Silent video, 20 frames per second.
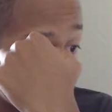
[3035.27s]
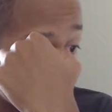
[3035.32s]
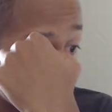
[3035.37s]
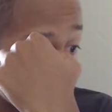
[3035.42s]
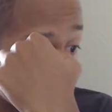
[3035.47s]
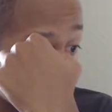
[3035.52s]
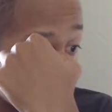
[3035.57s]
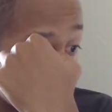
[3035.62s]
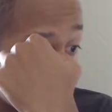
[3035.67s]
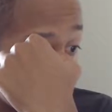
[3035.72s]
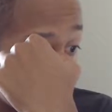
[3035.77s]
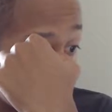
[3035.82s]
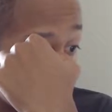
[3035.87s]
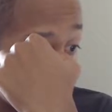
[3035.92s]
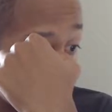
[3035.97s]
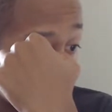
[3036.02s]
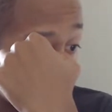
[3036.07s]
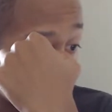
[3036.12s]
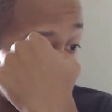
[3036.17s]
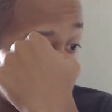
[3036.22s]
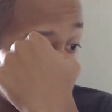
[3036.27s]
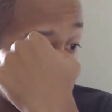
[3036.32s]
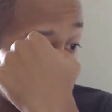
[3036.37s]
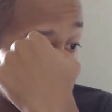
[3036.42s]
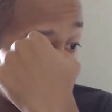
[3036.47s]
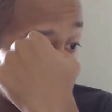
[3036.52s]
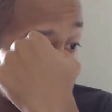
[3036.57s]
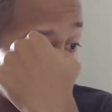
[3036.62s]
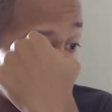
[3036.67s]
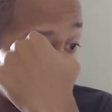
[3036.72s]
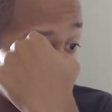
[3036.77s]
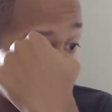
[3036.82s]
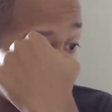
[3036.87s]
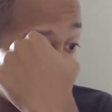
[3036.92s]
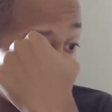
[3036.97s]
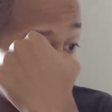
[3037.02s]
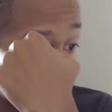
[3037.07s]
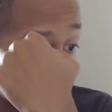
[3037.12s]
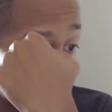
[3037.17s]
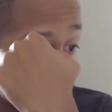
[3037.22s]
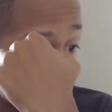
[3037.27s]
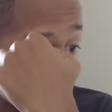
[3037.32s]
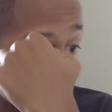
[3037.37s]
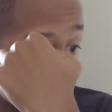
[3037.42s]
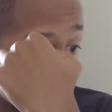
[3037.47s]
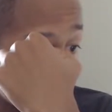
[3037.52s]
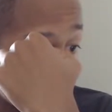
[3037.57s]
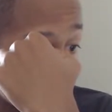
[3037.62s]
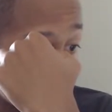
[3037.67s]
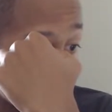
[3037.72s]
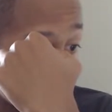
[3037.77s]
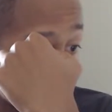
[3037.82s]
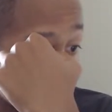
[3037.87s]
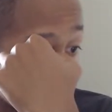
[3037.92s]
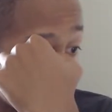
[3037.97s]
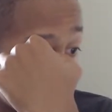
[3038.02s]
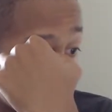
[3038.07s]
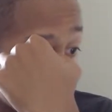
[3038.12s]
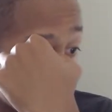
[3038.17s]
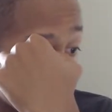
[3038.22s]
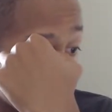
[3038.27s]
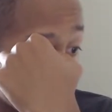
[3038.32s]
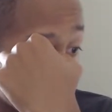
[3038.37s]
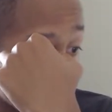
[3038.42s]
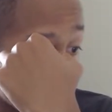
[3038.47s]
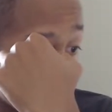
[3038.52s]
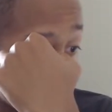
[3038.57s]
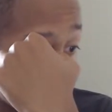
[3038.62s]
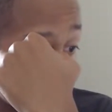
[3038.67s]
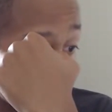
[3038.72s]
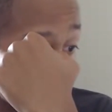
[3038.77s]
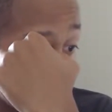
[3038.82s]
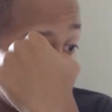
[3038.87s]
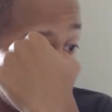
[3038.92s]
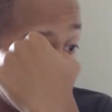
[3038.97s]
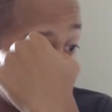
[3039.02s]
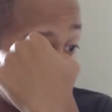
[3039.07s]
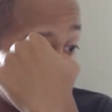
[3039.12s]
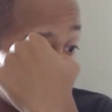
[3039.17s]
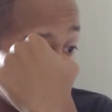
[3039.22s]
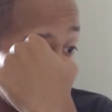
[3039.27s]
to give him the same powers as a world noble would have, e.g.